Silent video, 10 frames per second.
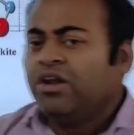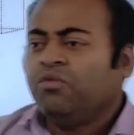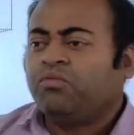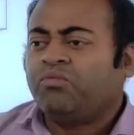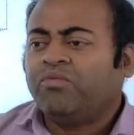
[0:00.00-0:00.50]

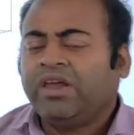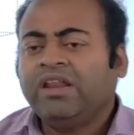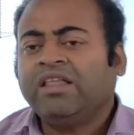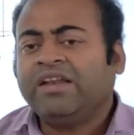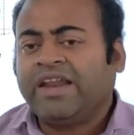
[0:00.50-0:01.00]
Now
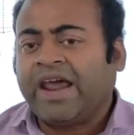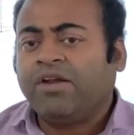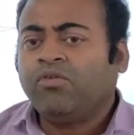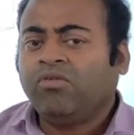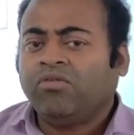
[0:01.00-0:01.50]
in the
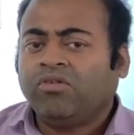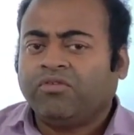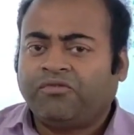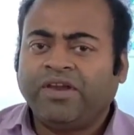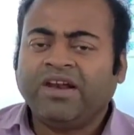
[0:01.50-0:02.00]

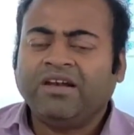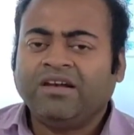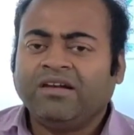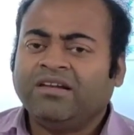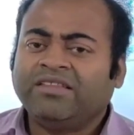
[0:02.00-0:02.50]
nano
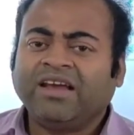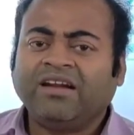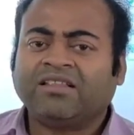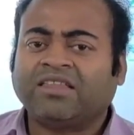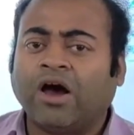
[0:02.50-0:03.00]
field, there
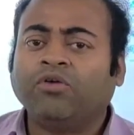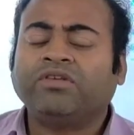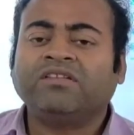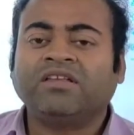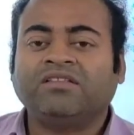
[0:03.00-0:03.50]
are
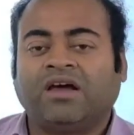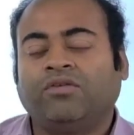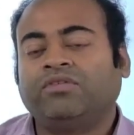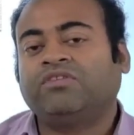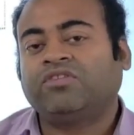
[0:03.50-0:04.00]
thousands and
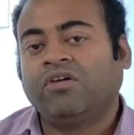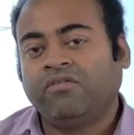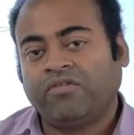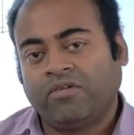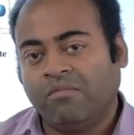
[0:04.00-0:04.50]
thousands
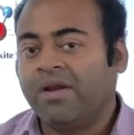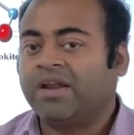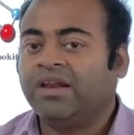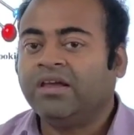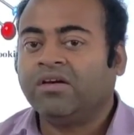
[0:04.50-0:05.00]
of
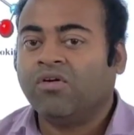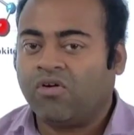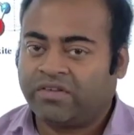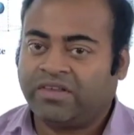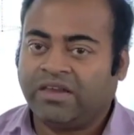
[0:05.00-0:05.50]
metallic
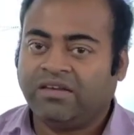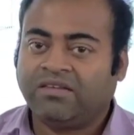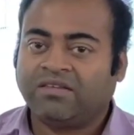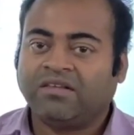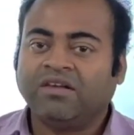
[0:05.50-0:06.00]

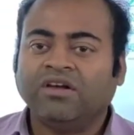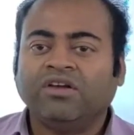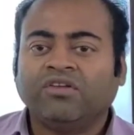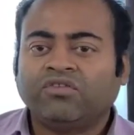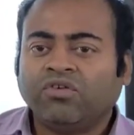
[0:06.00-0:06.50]
oxides.
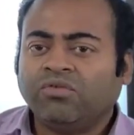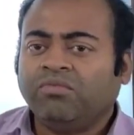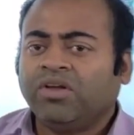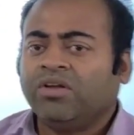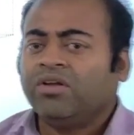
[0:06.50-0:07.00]

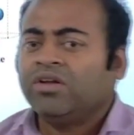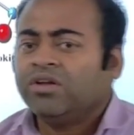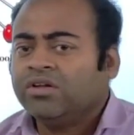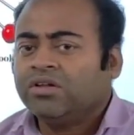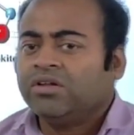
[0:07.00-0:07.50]
So
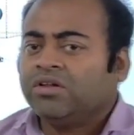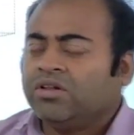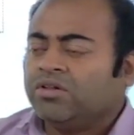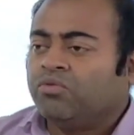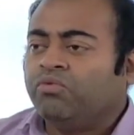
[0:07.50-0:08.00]

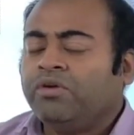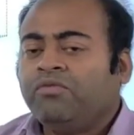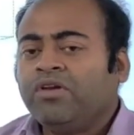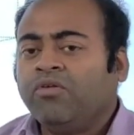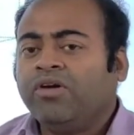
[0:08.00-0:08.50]
we
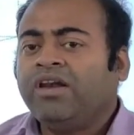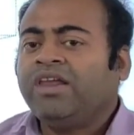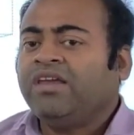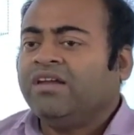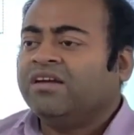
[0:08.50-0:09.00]
will
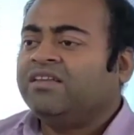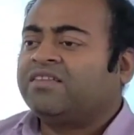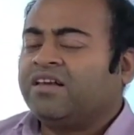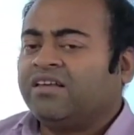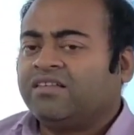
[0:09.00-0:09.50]
only
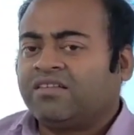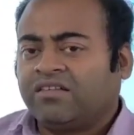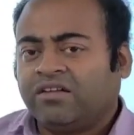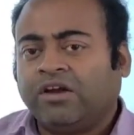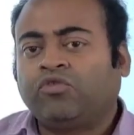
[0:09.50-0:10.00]

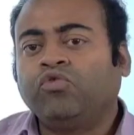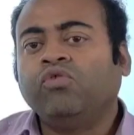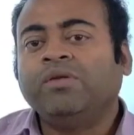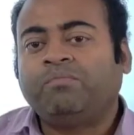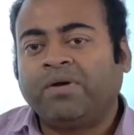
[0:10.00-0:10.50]
discuss the
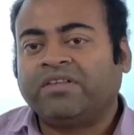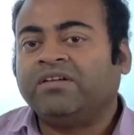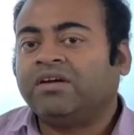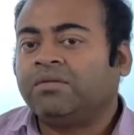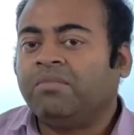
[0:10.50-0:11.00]
two
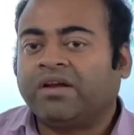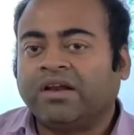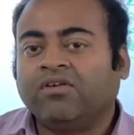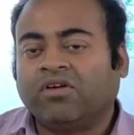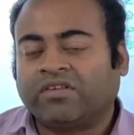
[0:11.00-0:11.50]
representative
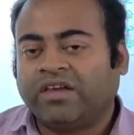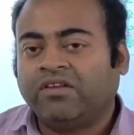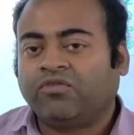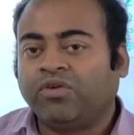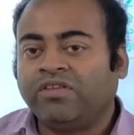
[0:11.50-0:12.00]
metallic
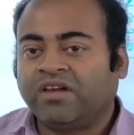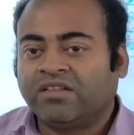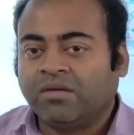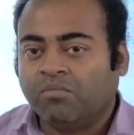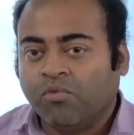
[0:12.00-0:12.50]
oxides which are
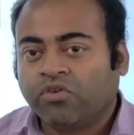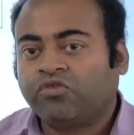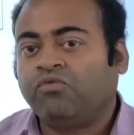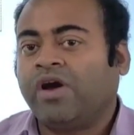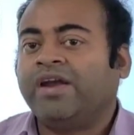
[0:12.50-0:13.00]
the
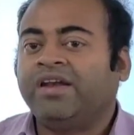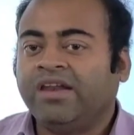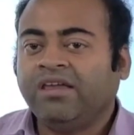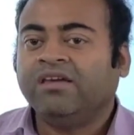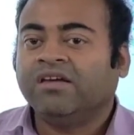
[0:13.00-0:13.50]
most
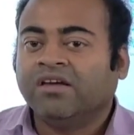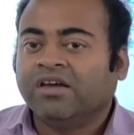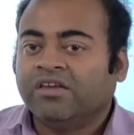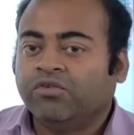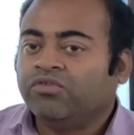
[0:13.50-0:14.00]
widely
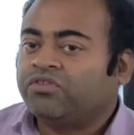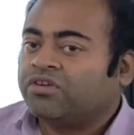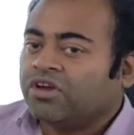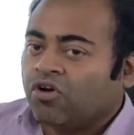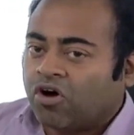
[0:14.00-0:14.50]

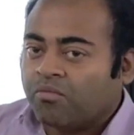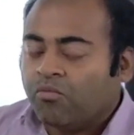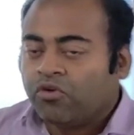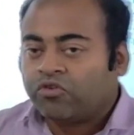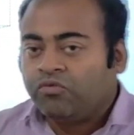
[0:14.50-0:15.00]
used or
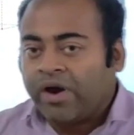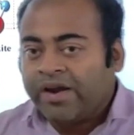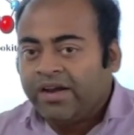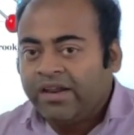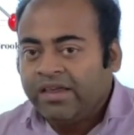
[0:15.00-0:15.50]
most
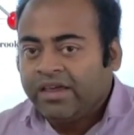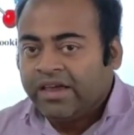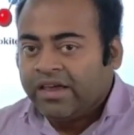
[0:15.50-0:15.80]
widely